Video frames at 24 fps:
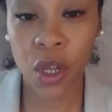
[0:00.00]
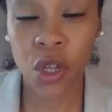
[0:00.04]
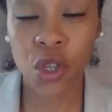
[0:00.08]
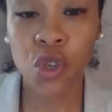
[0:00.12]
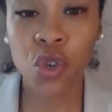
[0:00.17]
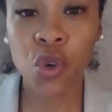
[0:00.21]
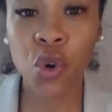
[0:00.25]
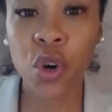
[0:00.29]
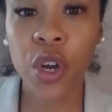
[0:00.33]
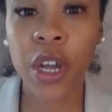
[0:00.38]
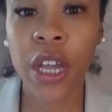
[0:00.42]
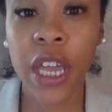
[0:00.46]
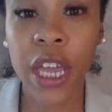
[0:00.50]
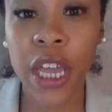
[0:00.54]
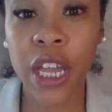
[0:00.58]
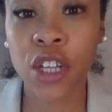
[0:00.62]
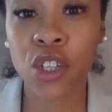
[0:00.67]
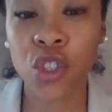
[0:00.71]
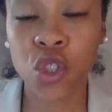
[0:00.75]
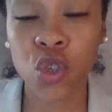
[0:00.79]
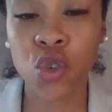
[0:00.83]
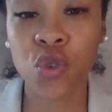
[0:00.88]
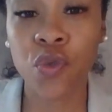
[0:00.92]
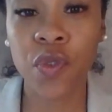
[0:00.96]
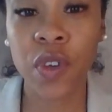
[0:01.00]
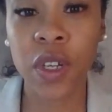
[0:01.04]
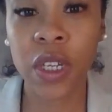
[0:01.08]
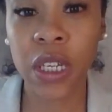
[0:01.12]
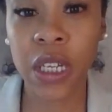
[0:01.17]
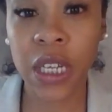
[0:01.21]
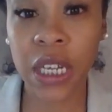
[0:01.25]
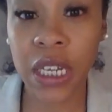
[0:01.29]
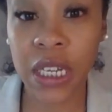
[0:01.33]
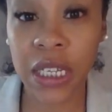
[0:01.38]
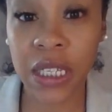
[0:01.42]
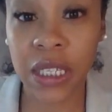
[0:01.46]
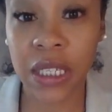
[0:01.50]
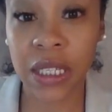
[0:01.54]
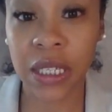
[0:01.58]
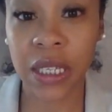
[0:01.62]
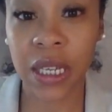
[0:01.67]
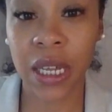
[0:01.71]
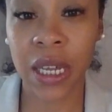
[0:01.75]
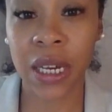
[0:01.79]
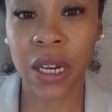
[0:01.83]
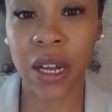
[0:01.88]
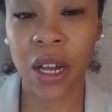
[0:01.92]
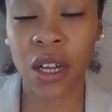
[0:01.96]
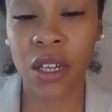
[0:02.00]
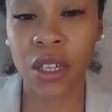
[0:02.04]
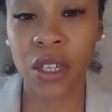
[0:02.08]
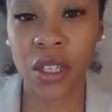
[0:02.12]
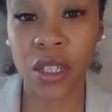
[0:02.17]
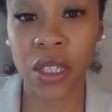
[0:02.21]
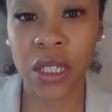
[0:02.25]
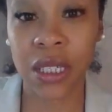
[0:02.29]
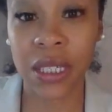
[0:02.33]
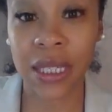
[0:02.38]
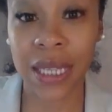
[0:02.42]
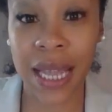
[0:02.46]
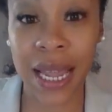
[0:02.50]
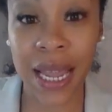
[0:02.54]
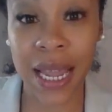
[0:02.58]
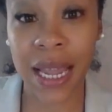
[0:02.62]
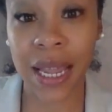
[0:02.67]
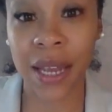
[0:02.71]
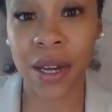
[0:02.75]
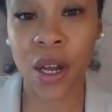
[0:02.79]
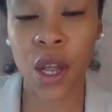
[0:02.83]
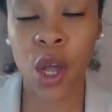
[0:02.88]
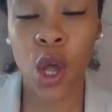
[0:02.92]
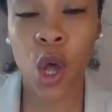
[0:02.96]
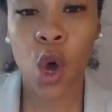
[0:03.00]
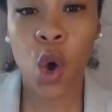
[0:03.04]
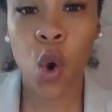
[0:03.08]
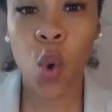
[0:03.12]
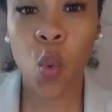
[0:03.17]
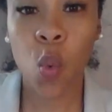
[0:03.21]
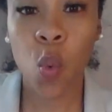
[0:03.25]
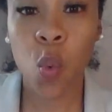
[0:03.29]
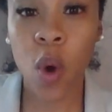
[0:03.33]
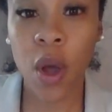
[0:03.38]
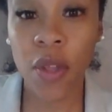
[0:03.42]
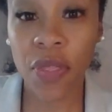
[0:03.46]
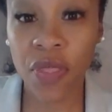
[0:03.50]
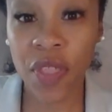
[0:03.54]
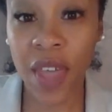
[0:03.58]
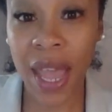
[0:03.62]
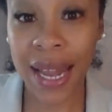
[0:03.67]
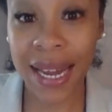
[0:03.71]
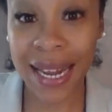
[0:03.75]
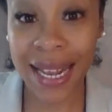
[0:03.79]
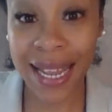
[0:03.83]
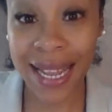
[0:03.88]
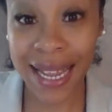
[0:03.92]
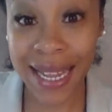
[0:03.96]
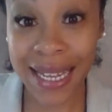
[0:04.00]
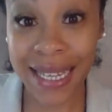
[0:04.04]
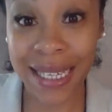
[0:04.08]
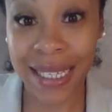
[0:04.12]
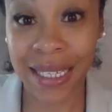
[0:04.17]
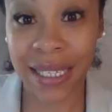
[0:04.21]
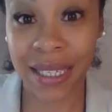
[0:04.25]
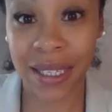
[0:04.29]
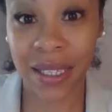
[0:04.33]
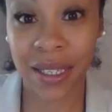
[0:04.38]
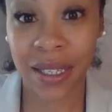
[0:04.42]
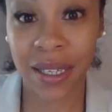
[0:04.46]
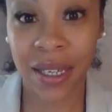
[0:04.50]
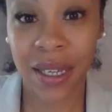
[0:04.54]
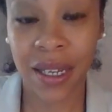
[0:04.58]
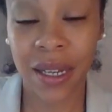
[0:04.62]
You're here to release and understand what that is.